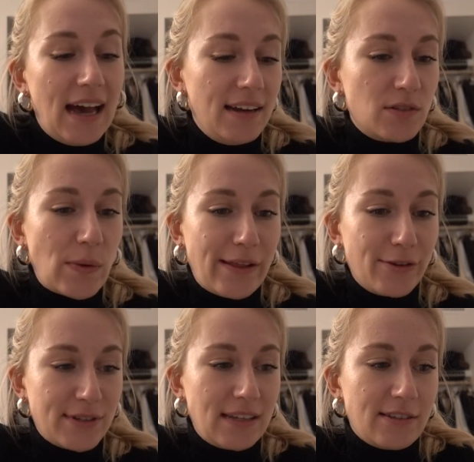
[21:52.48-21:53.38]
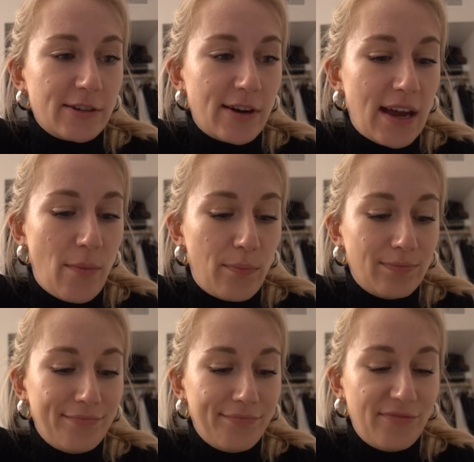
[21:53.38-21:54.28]
And it's one of those Instagram
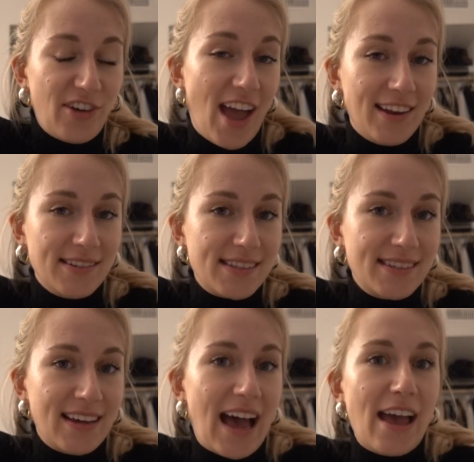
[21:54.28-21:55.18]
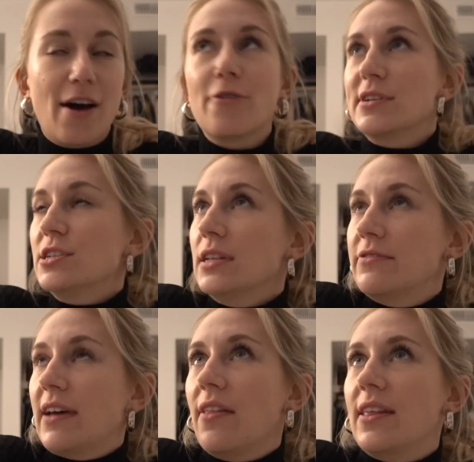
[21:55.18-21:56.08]
finds. I originally
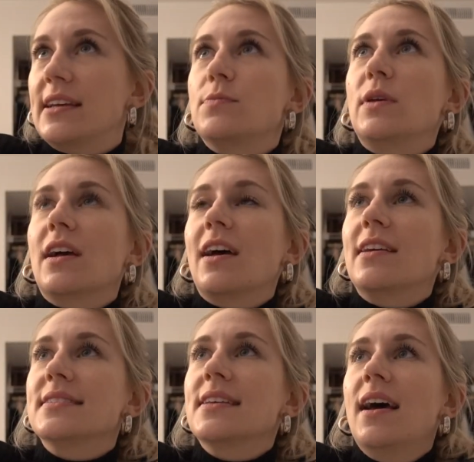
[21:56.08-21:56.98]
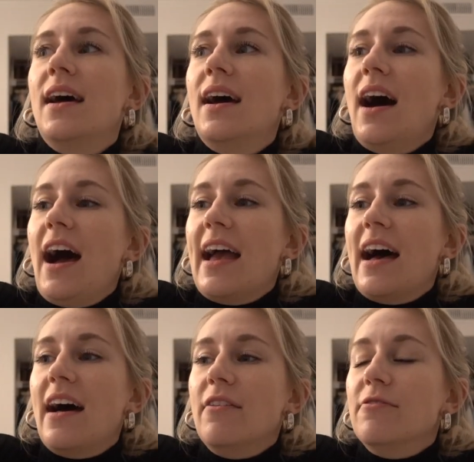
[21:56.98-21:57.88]
found this because I
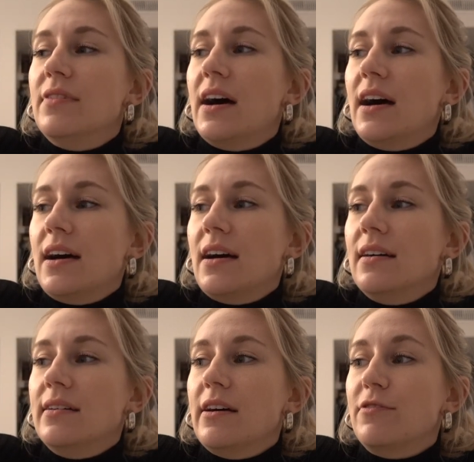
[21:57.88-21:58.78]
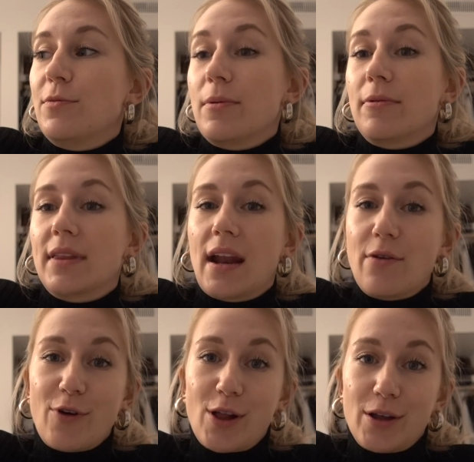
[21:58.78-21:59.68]
have uh, a few people that I
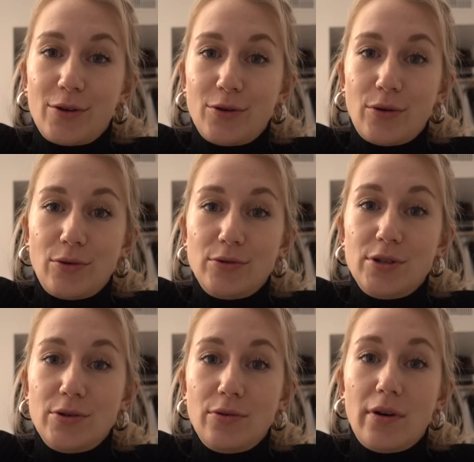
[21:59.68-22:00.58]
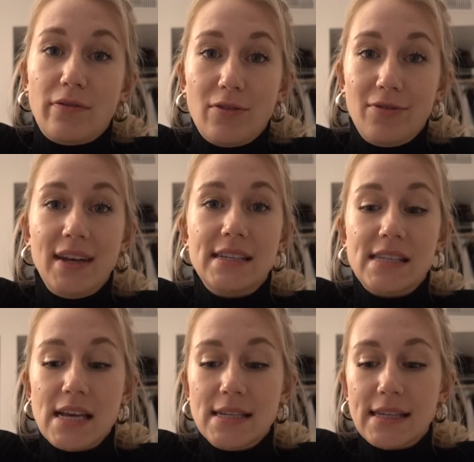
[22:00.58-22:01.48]
follow who do a few fitness
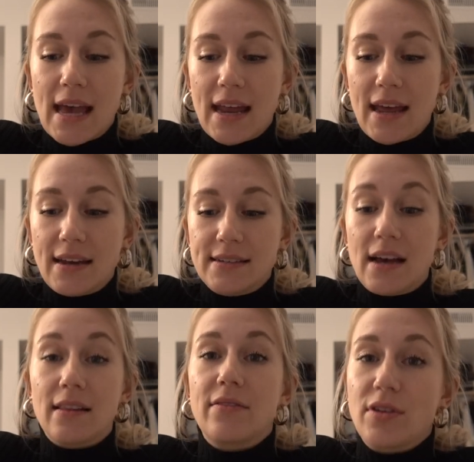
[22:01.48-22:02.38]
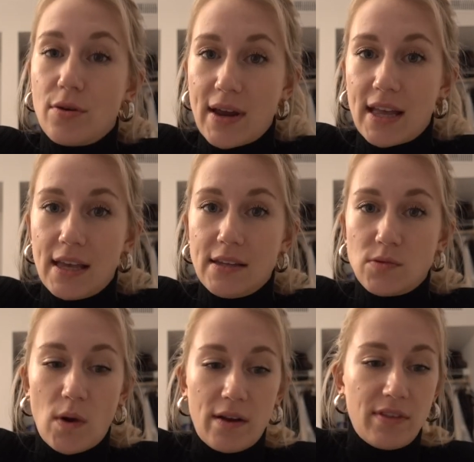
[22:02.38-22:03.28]
things and Olivia Rink
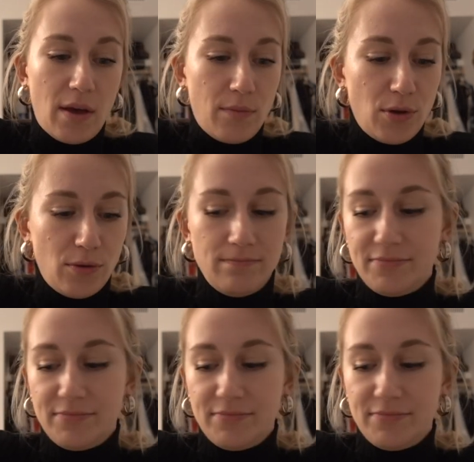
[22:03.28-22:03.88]
is one of them who